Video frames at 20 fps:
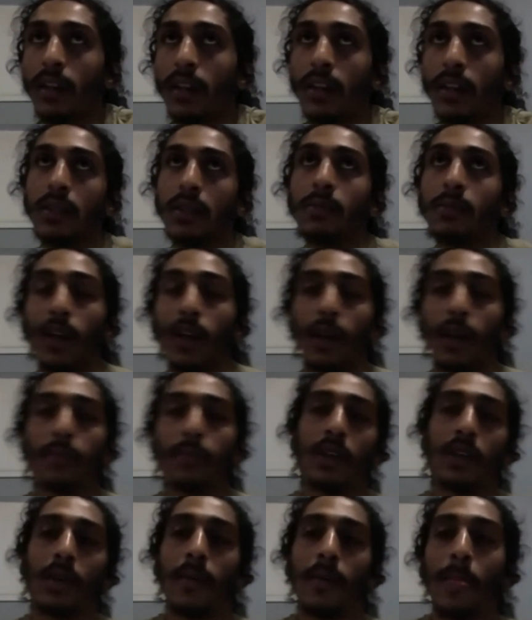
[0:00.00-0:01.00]
And then sometimes
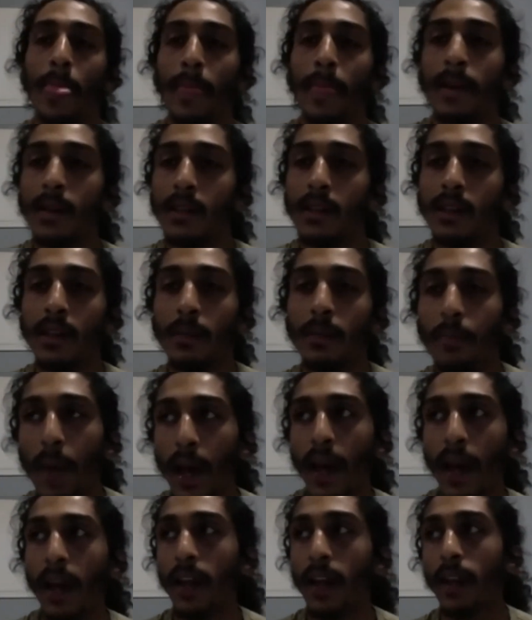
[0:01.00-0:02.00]
I'll sit
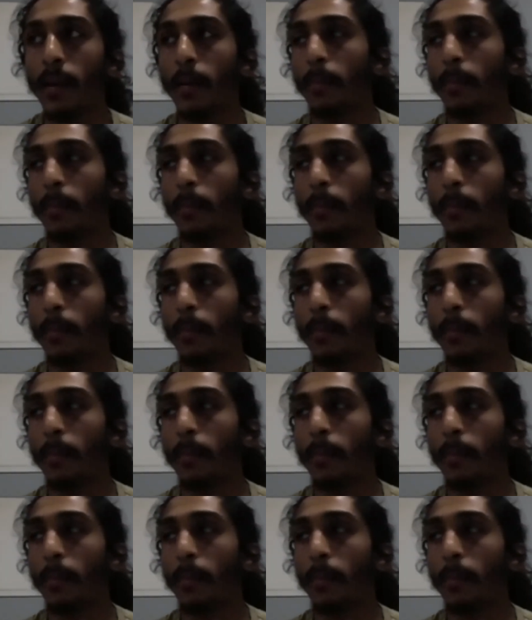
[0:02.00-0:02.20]
back,